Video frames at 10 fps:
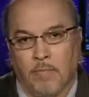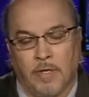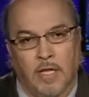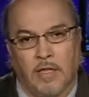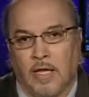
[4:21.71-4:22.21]

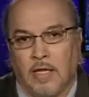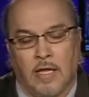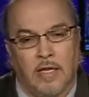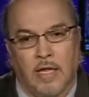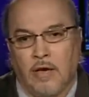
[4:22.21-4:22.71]
But they're,
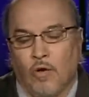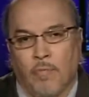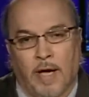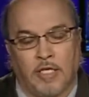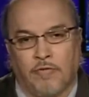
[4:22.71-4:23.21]
they're, they're no
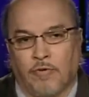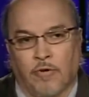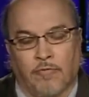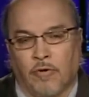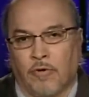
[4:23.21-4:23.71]
match
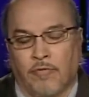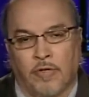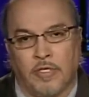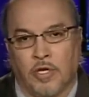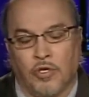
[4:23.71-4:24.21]
for, for, for
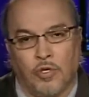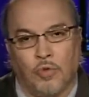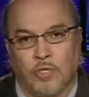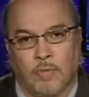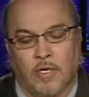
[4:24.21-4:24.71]
the
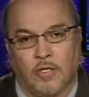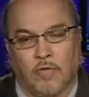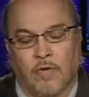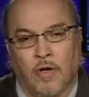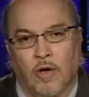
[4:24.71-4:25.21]
huge amount of,